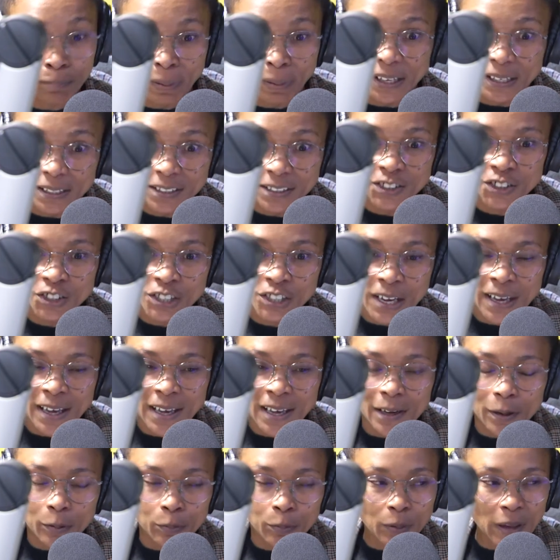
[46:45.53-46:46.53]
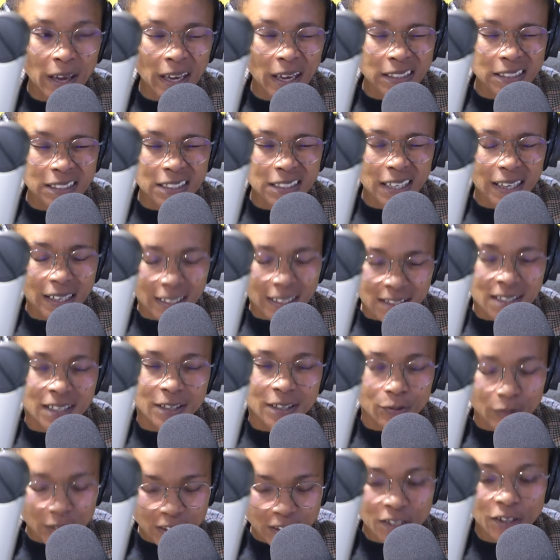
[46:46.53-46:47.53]
page at SA
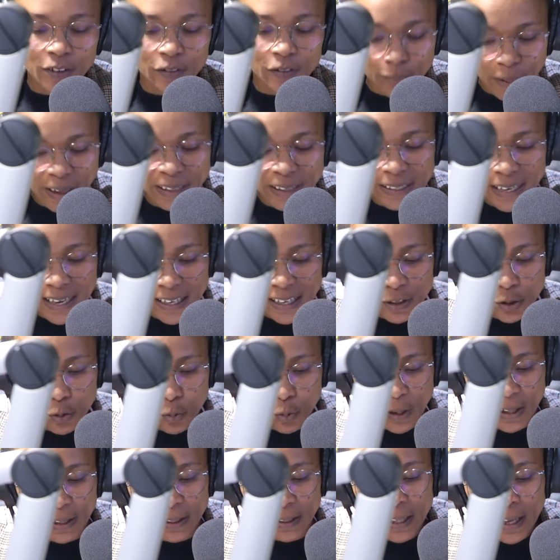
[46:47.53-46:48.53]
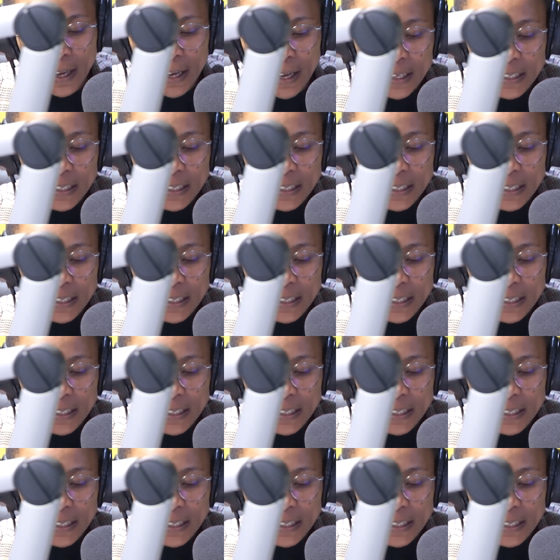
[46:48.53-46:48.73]
Reserve Bank as well.